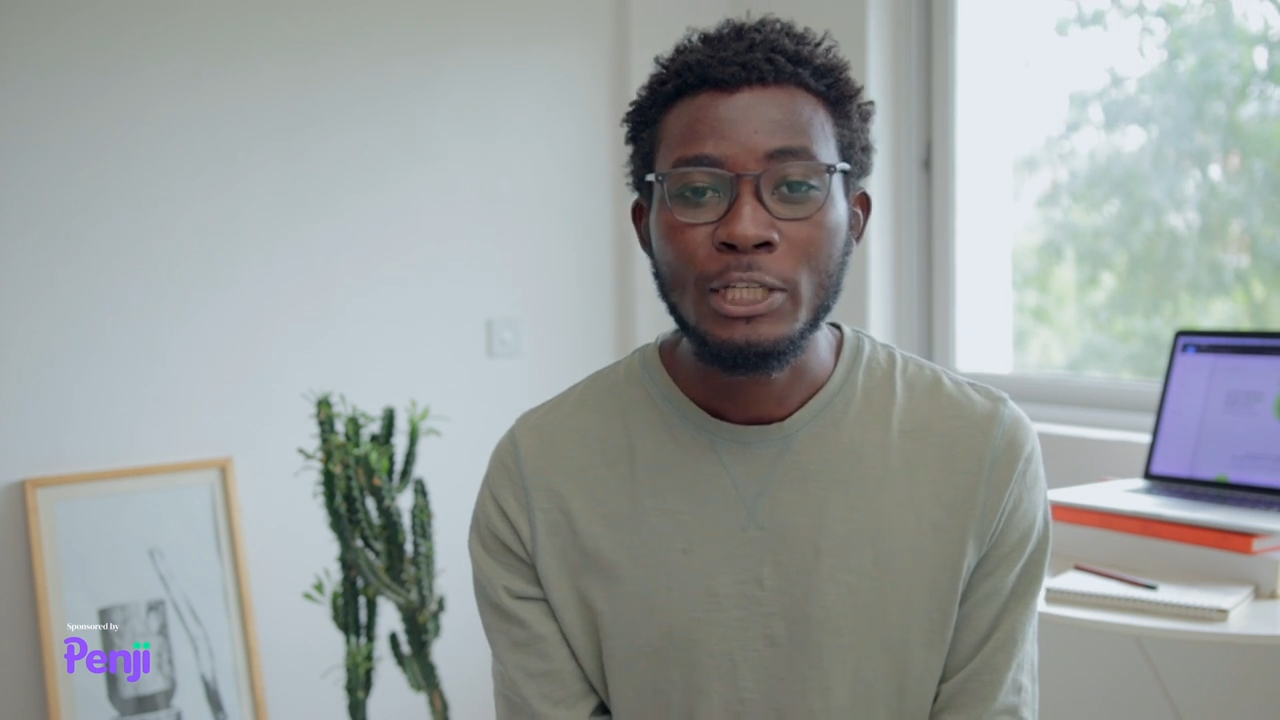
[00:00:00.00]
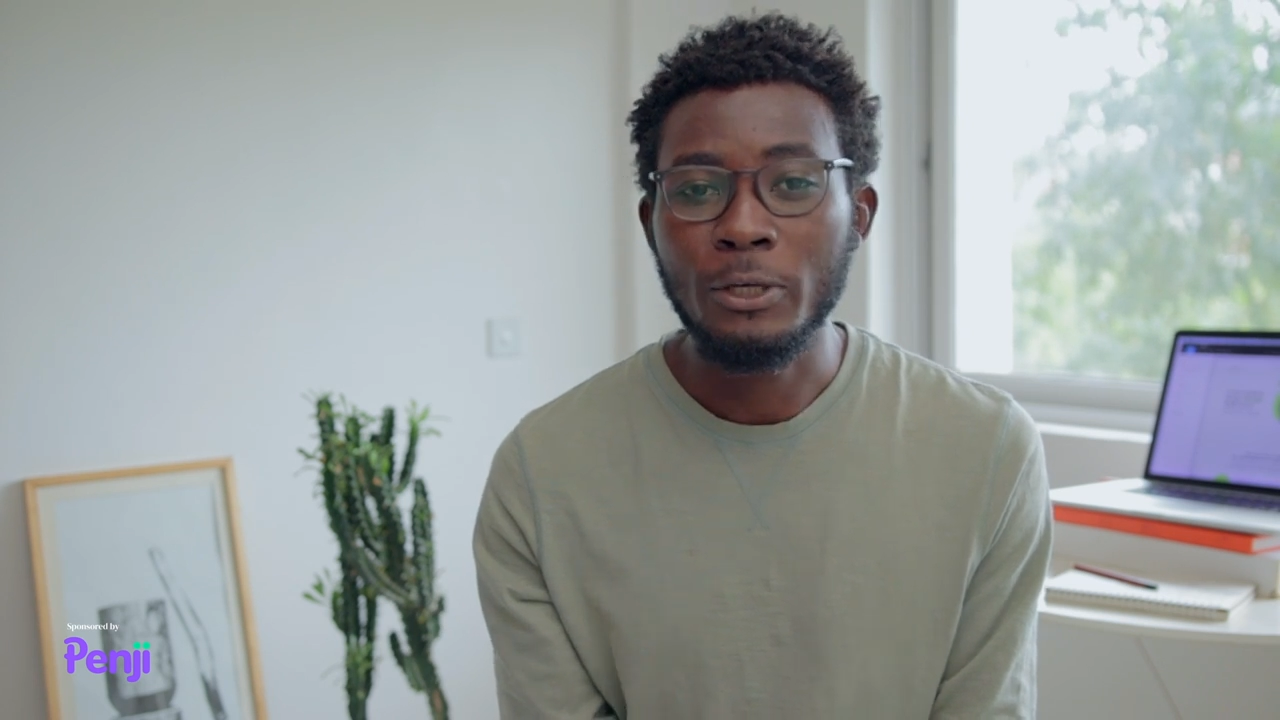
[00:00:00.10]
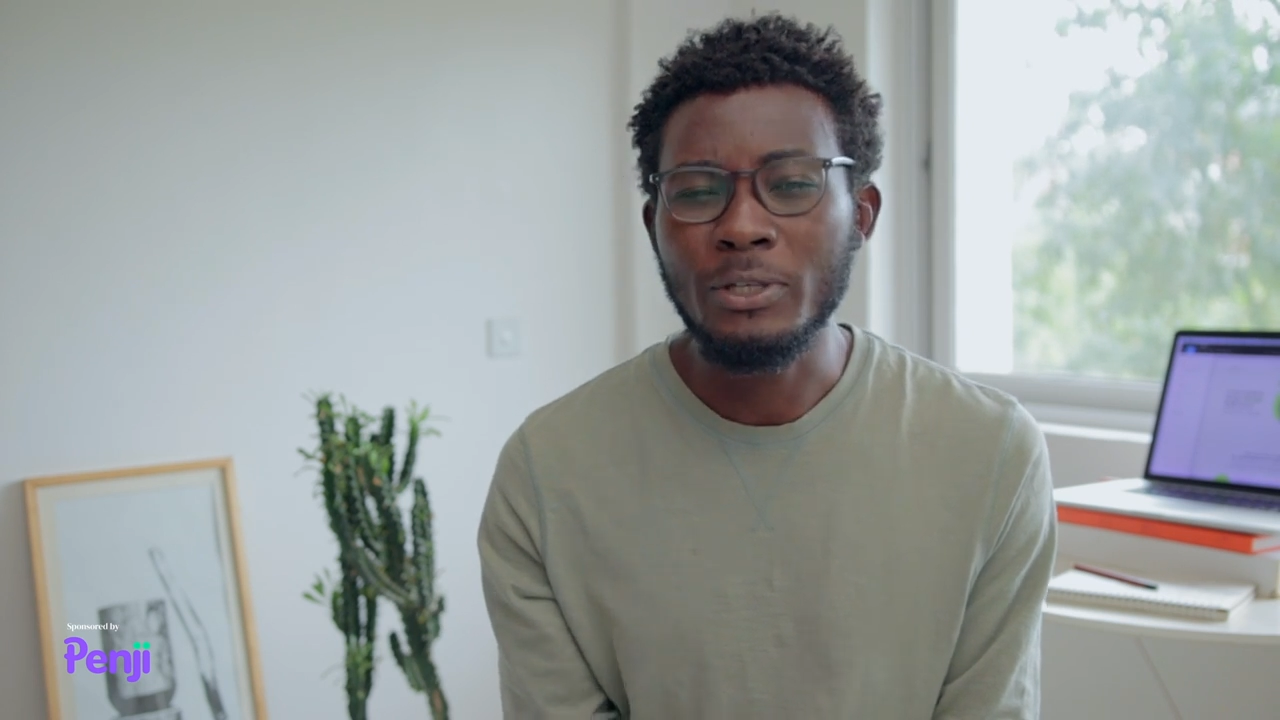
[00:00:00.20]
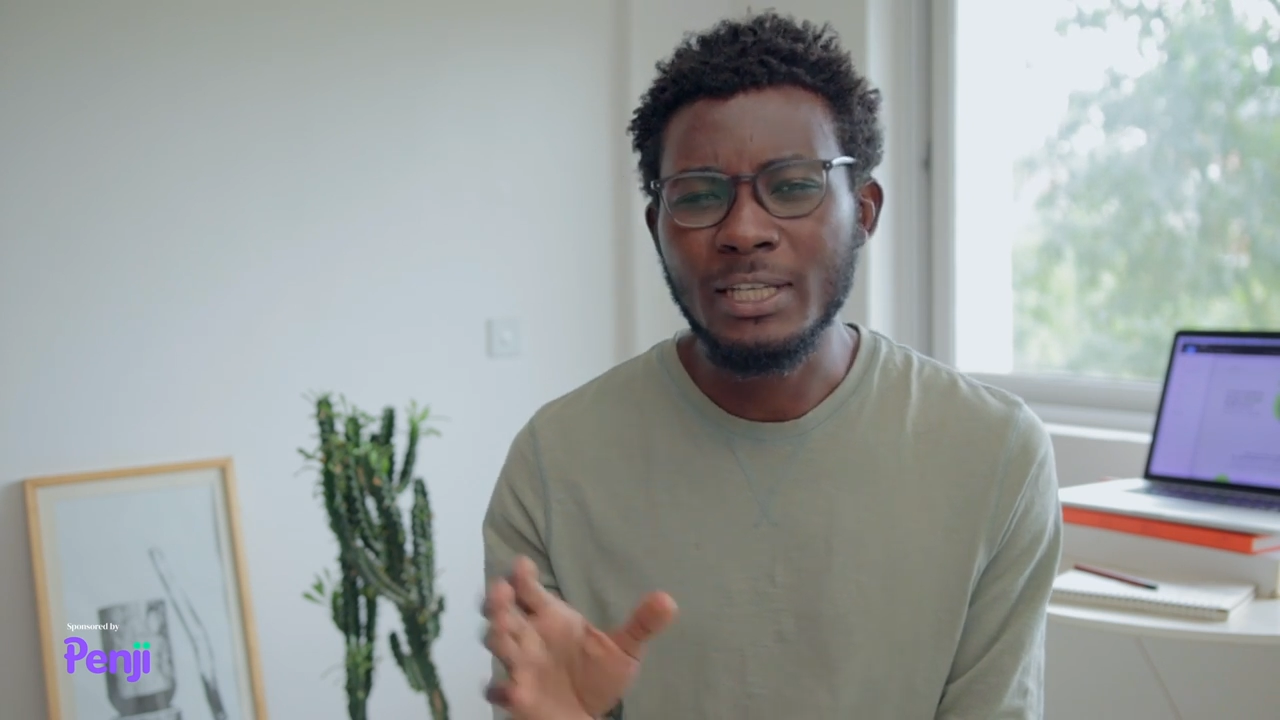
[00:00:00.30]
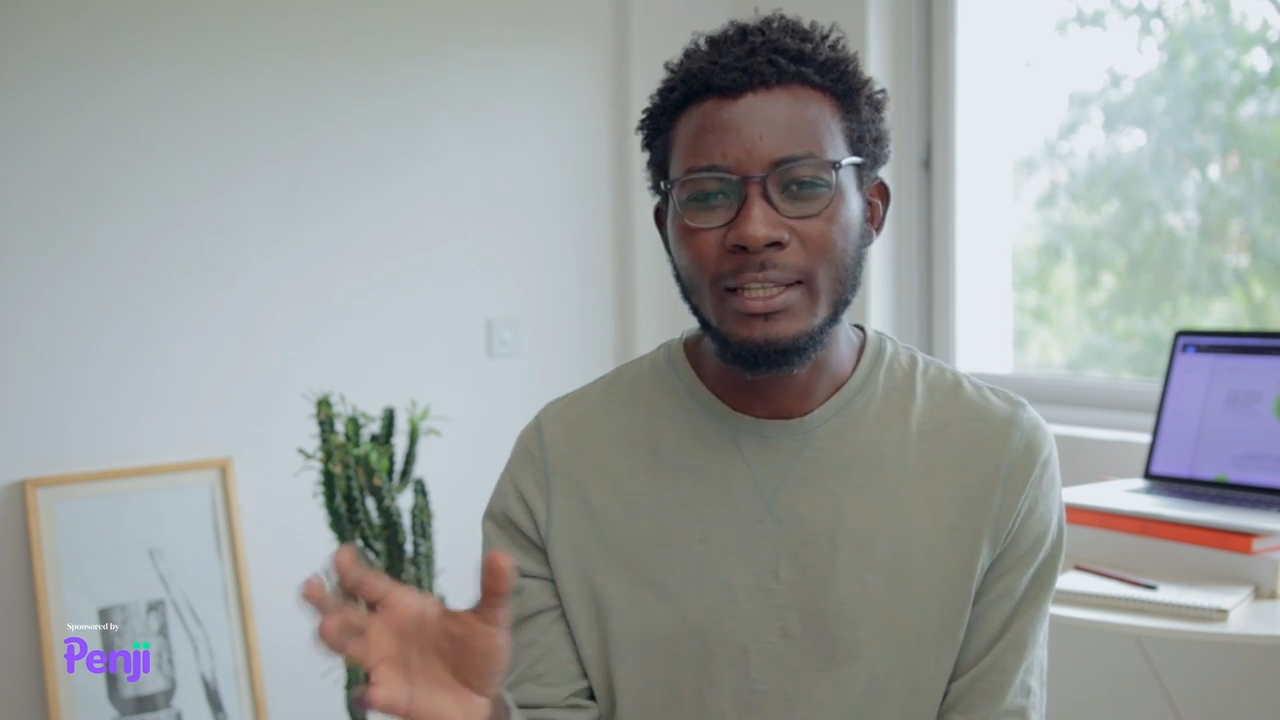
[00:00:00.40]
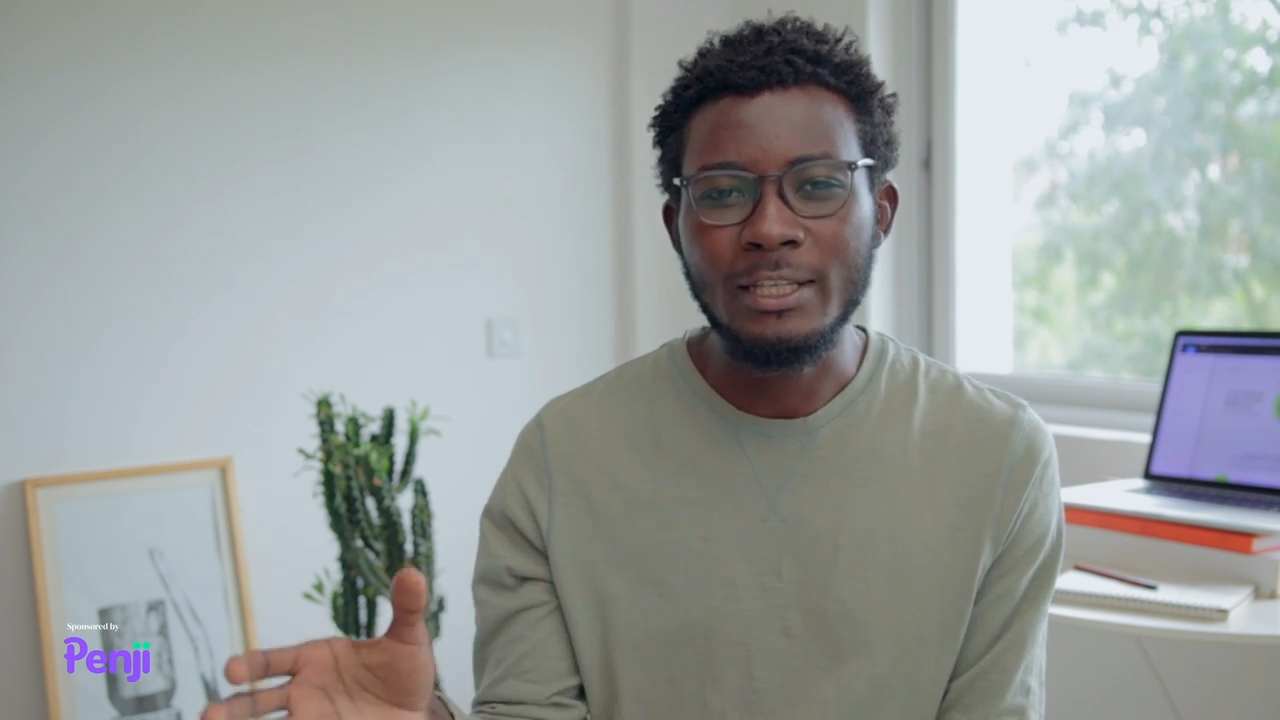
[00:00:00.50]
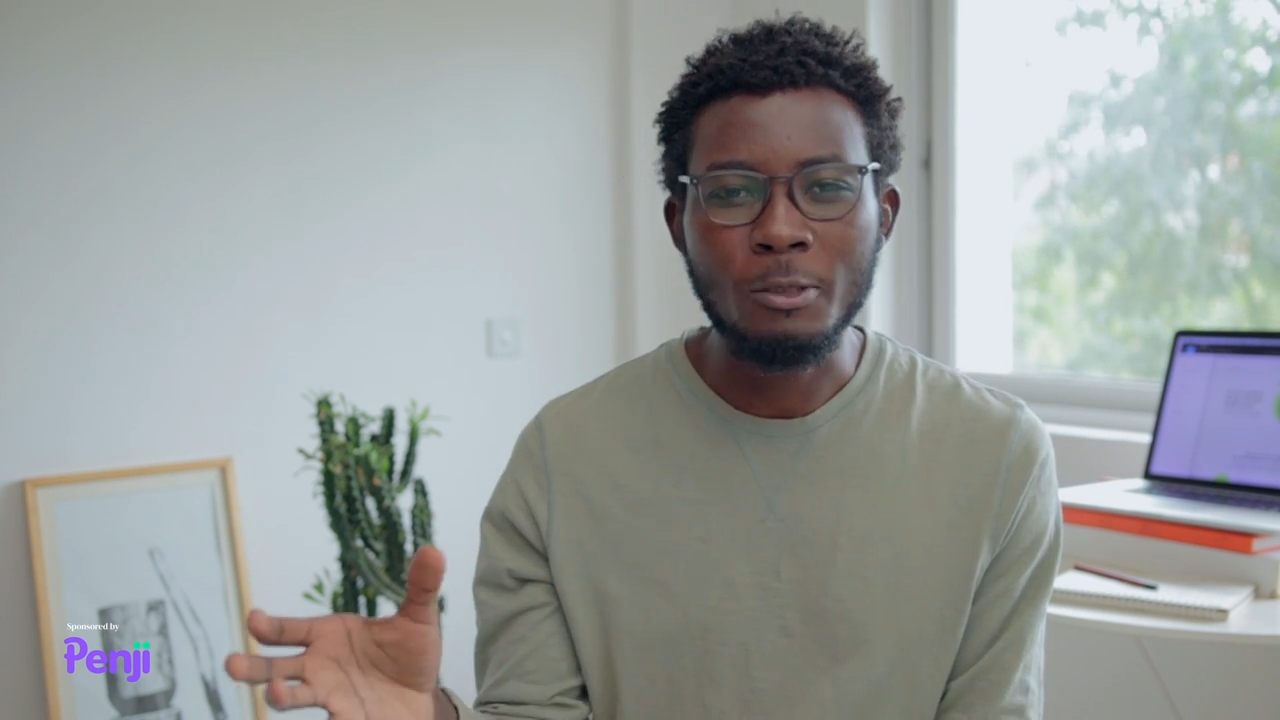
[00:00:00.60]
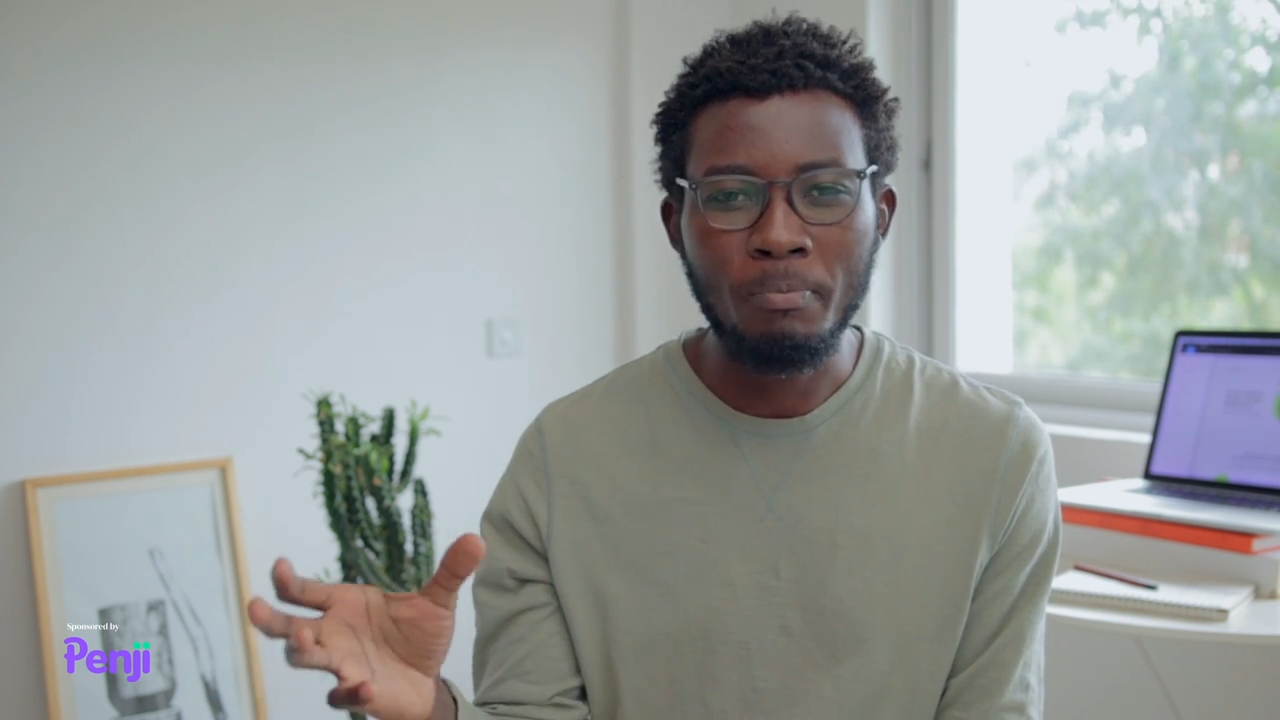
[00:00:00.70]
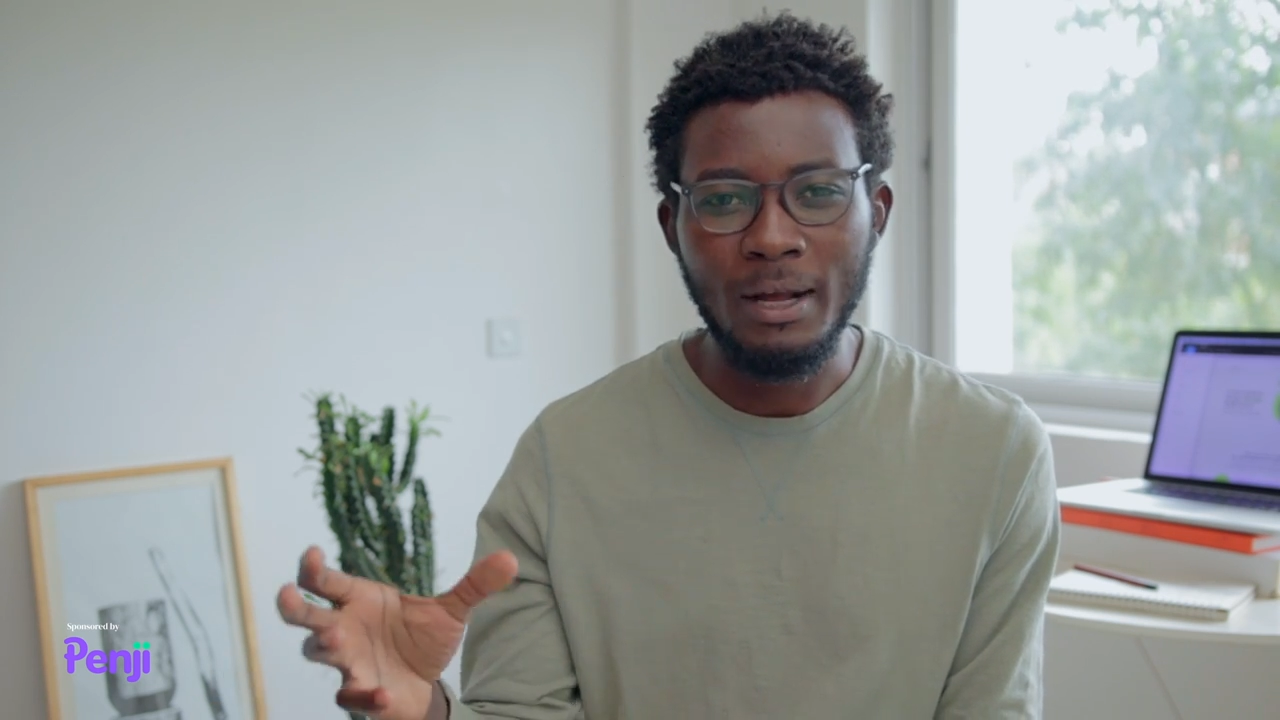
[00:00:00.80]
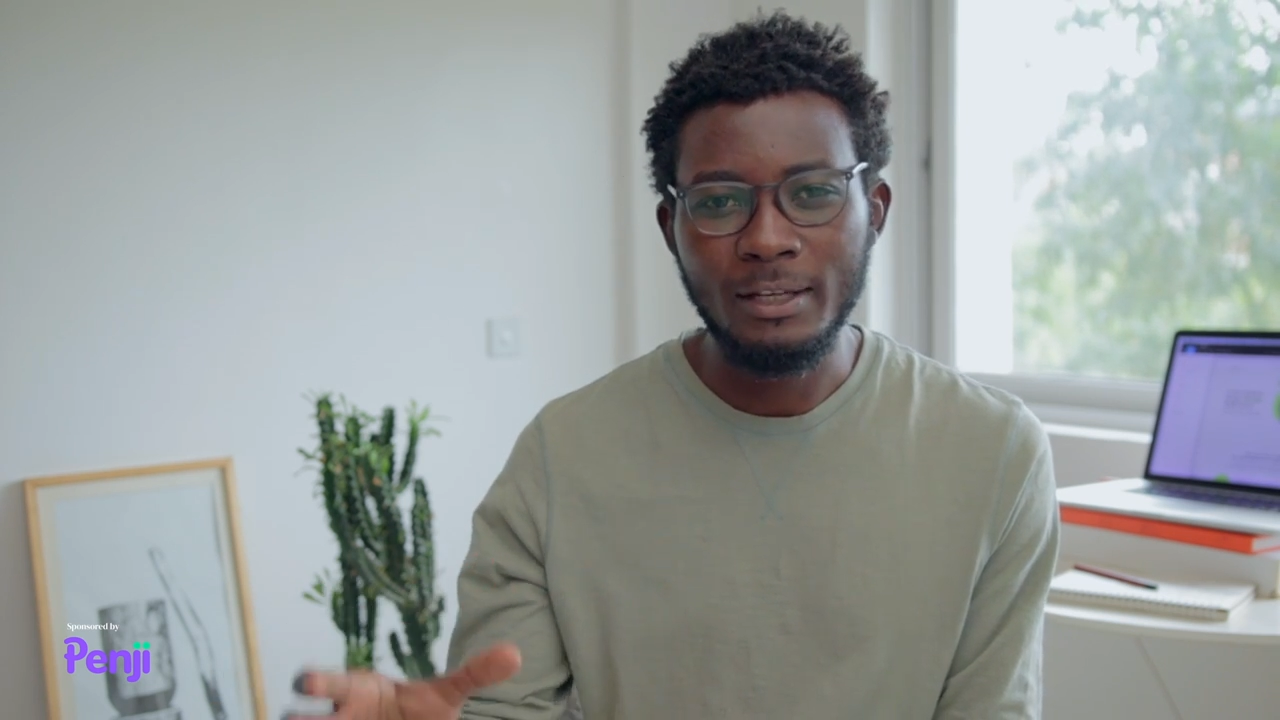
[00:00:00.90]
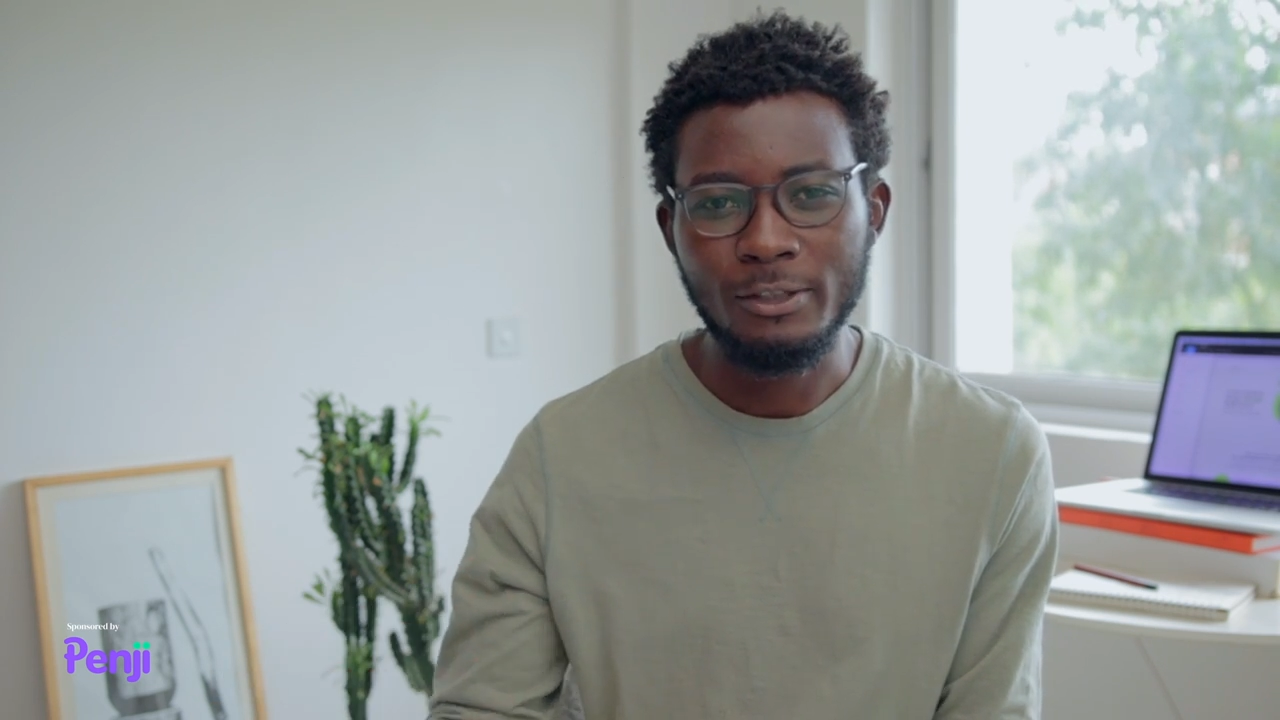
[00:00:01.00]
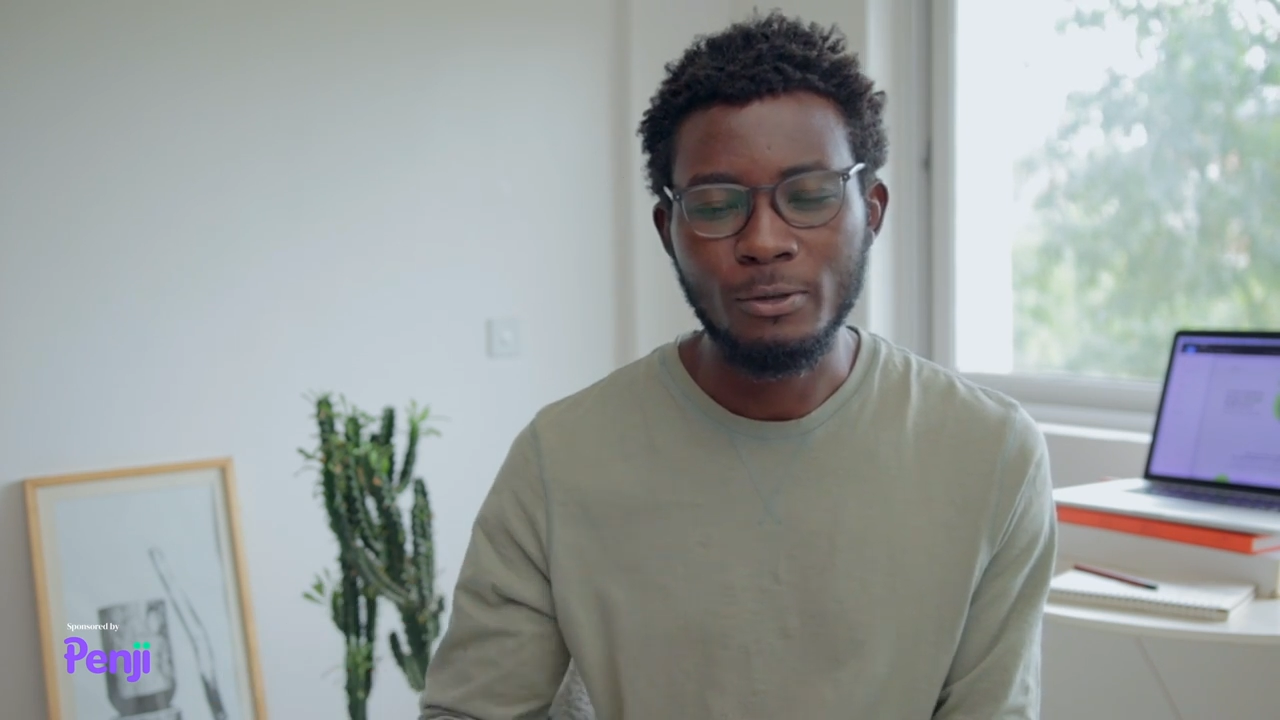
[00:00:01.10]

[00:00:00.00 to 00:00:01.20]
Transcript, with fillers: So using this palette,